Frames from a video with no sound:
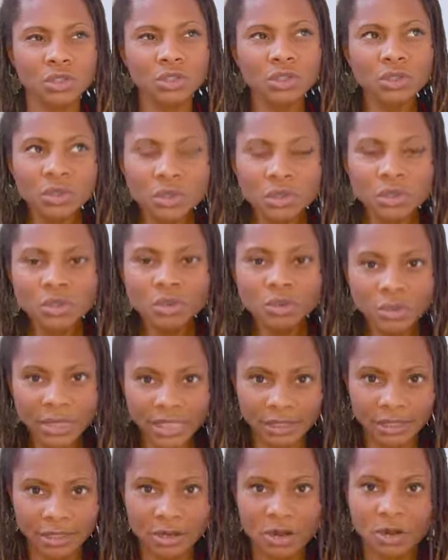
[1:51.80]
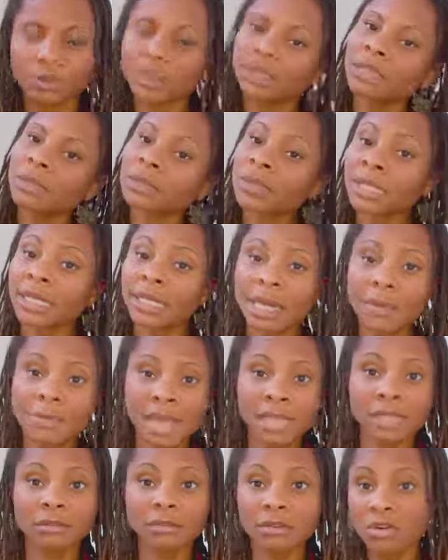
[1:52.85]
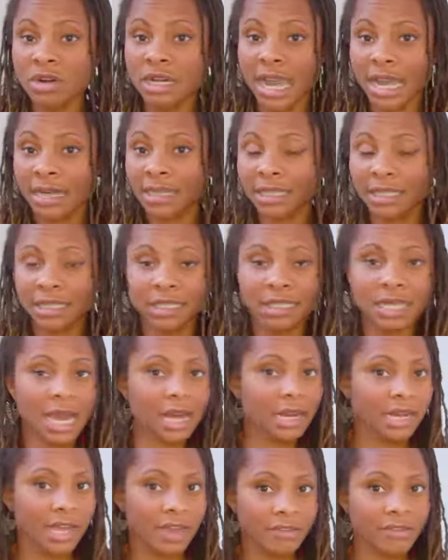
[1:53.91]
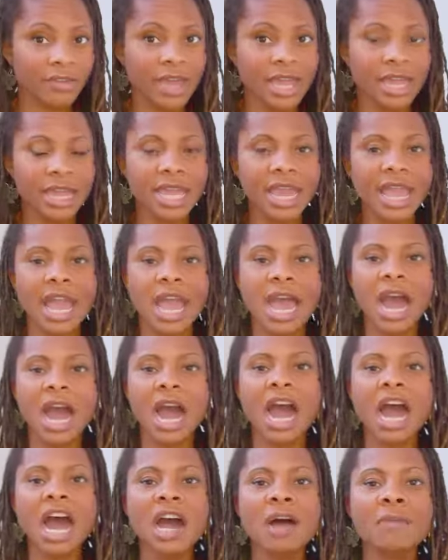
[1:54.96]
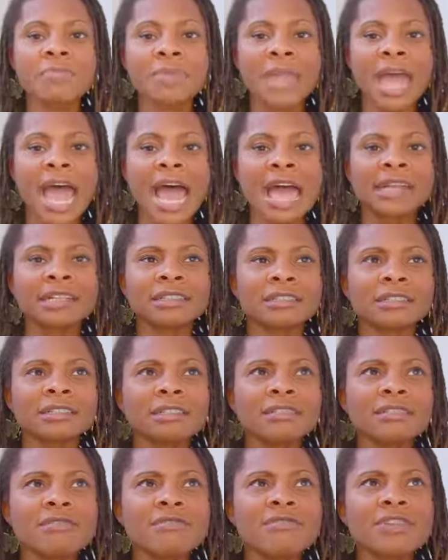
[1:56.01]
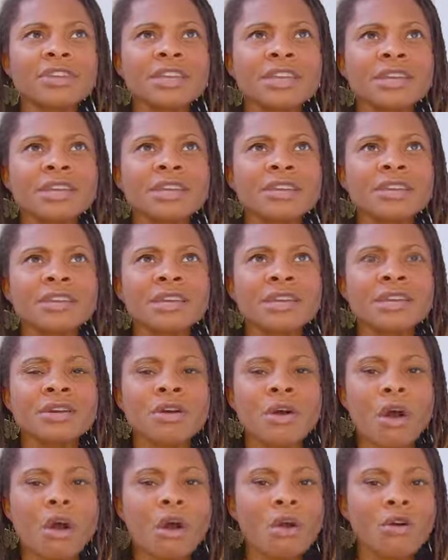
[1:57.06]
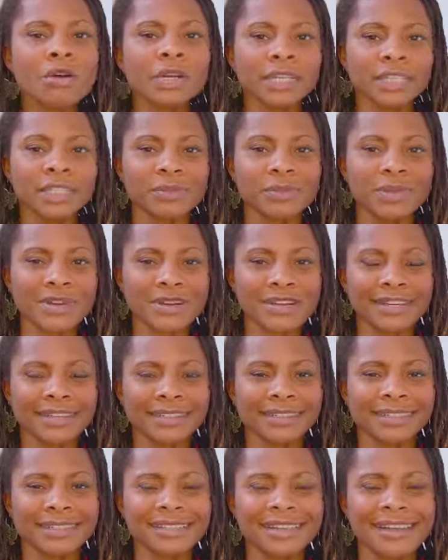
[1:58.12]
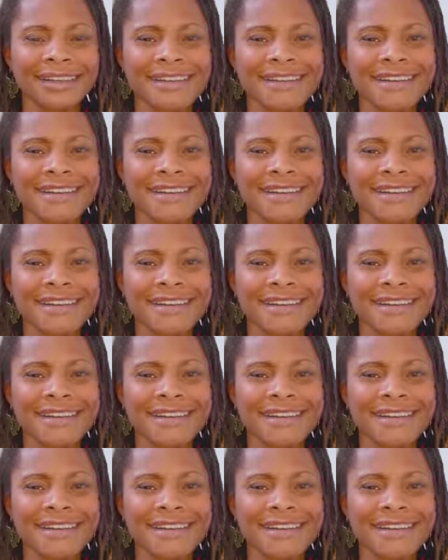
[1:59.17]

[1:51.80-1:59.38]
2 weeks ago with someone that I met organically at a cafe, and the whole experience